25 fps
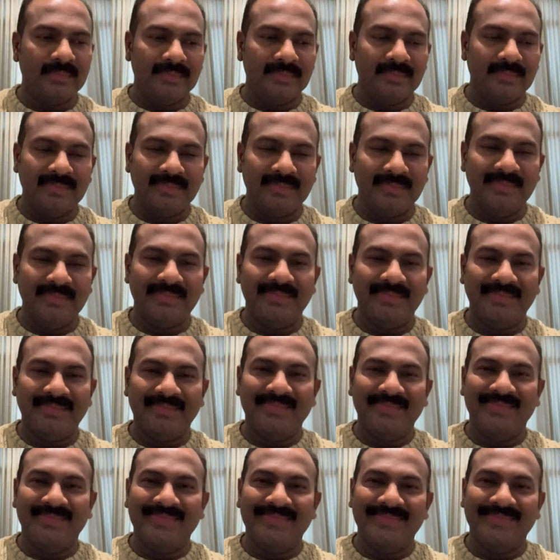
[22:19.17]

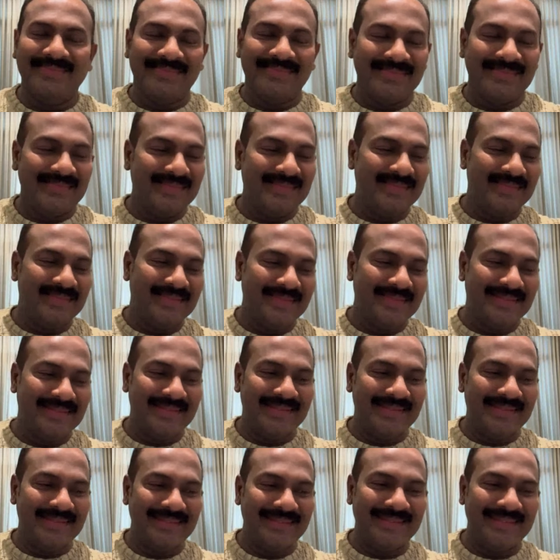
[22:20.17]

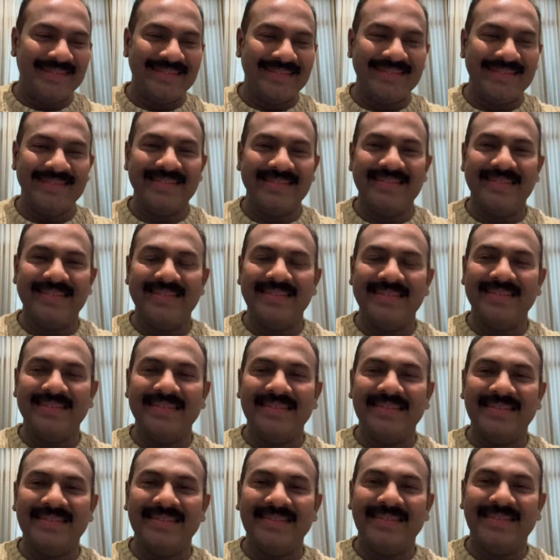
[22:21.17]

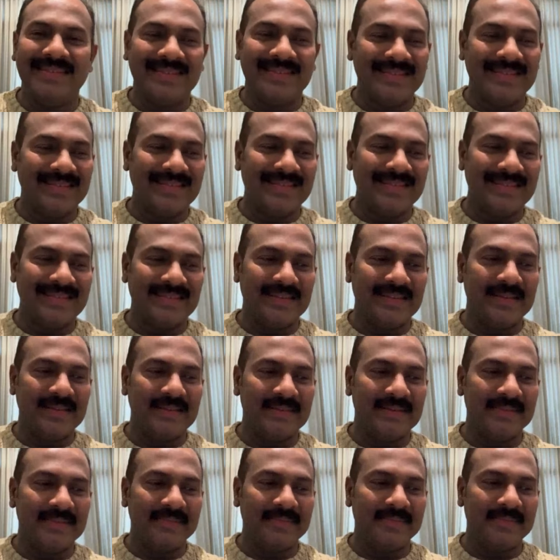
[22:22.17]

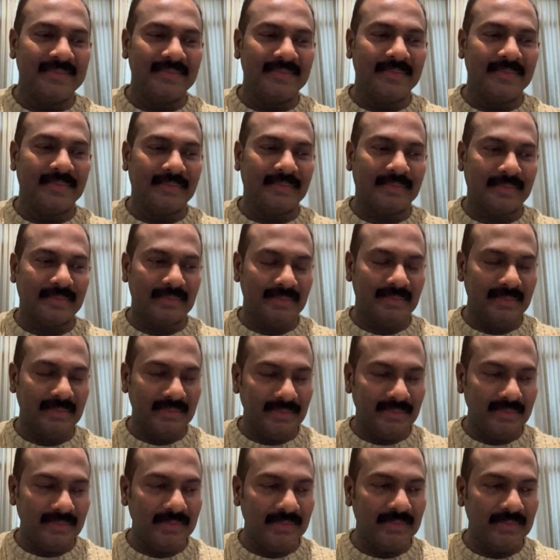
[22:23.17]

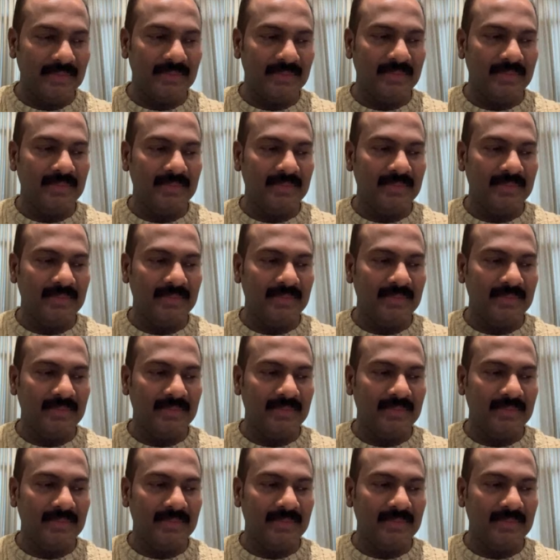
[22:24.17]
This person isn't speaking.